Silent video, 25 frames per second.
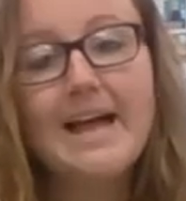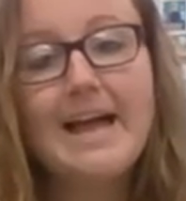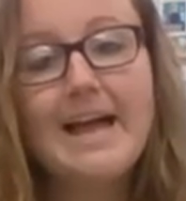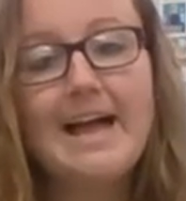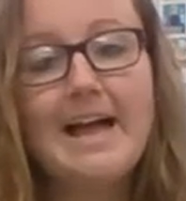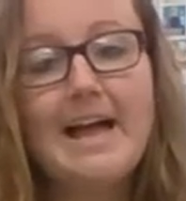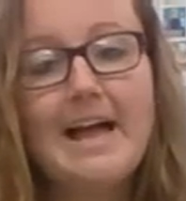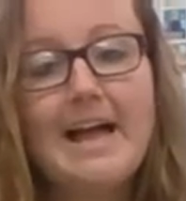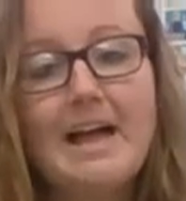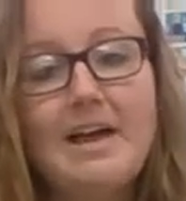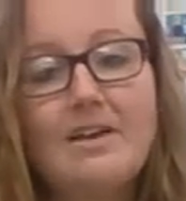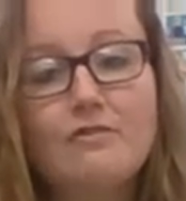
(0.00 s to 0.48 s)

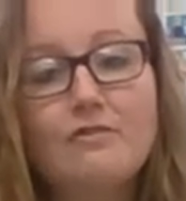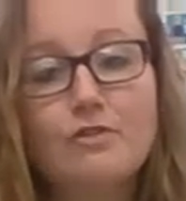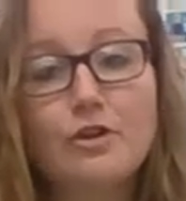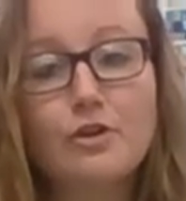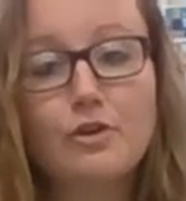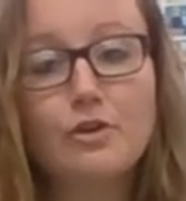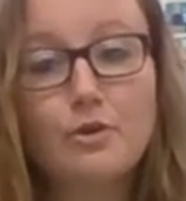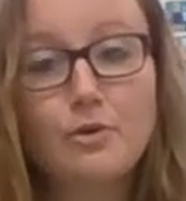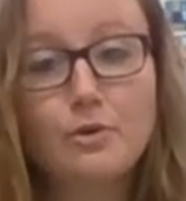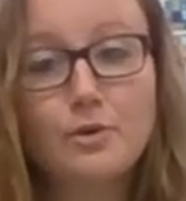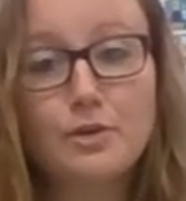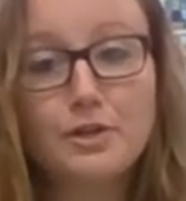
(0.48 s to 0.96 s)
and
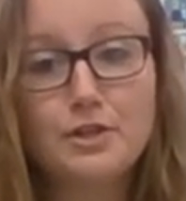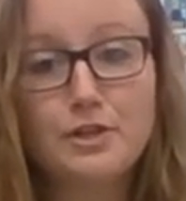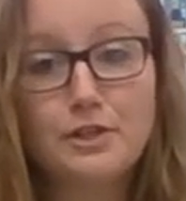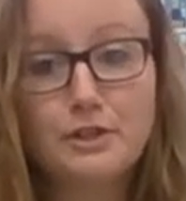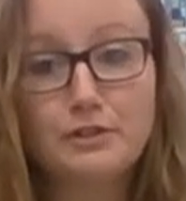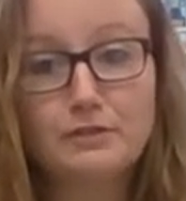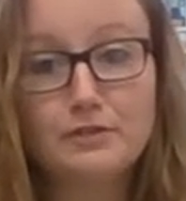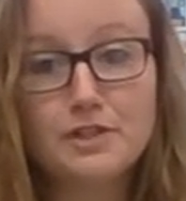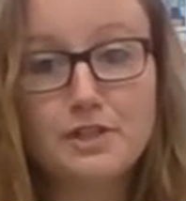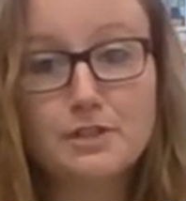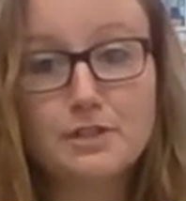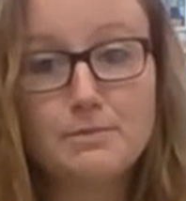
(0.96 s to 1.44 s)
record
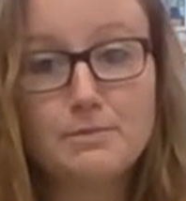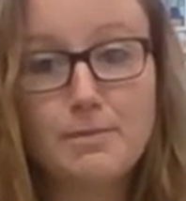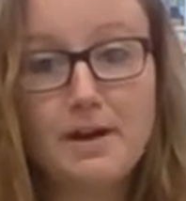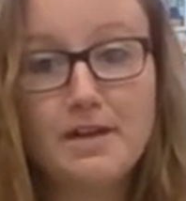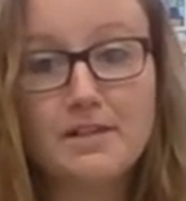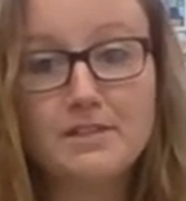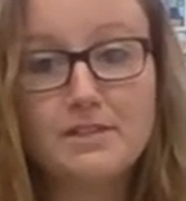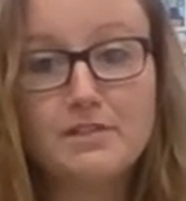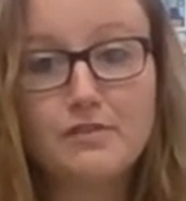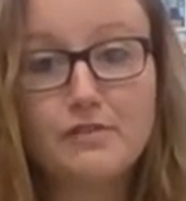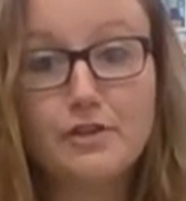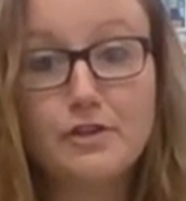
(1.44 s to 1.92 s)
your
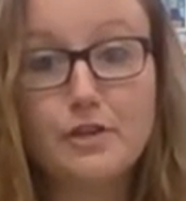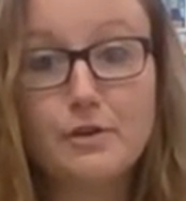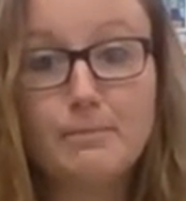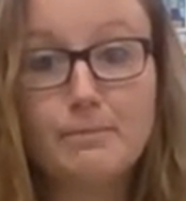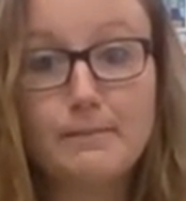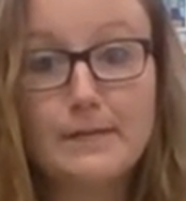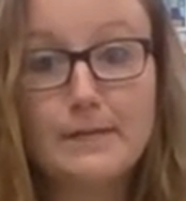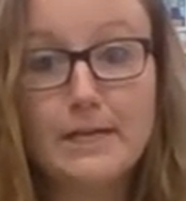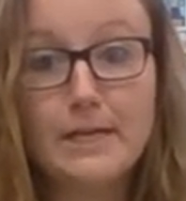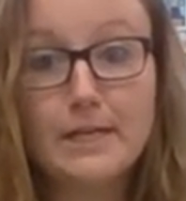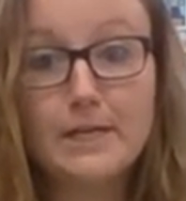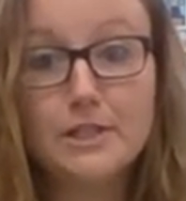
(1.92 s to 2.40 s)
response for your
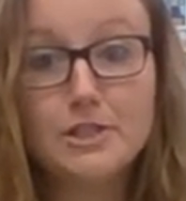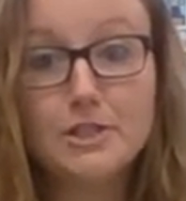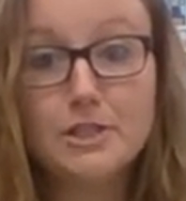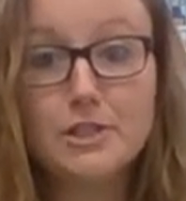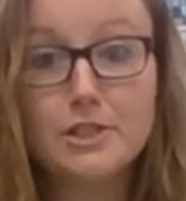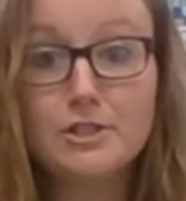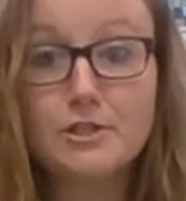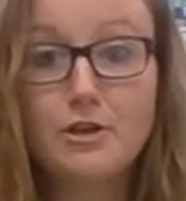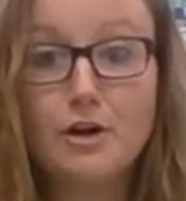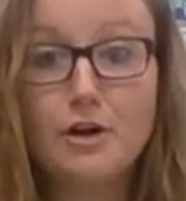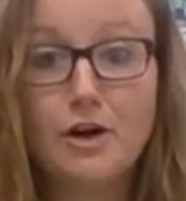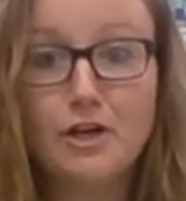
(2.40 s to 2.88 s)

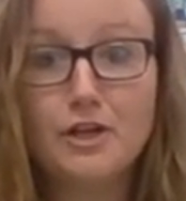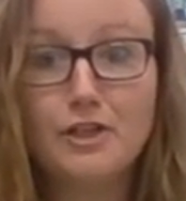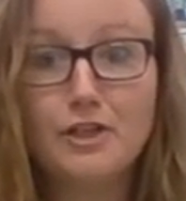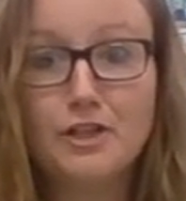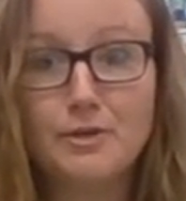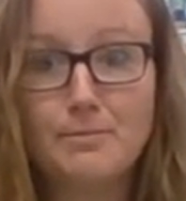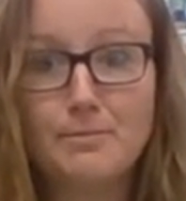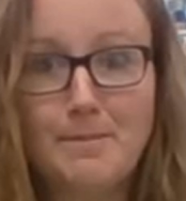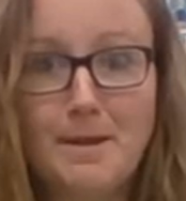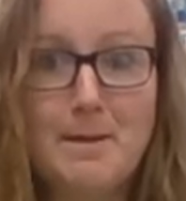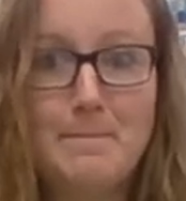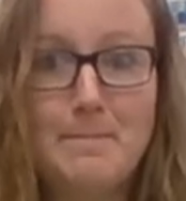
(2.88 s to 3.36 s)
prediction on
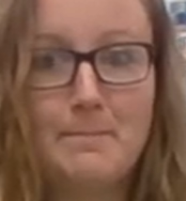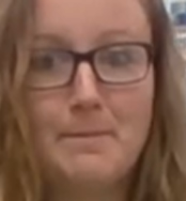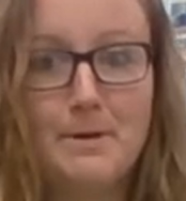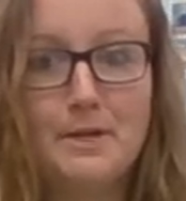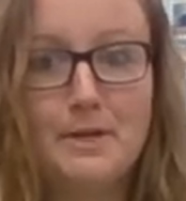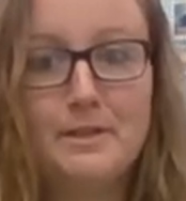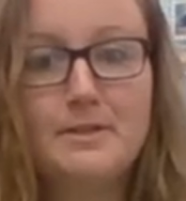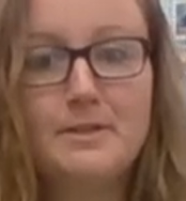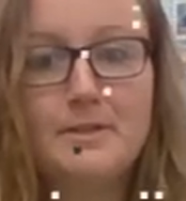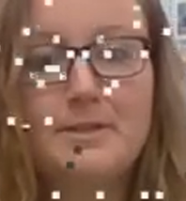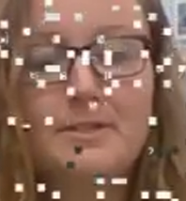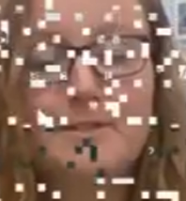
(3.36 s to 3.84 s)
your
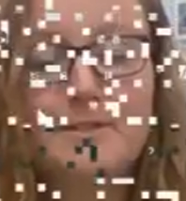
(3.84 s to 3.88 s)
paper.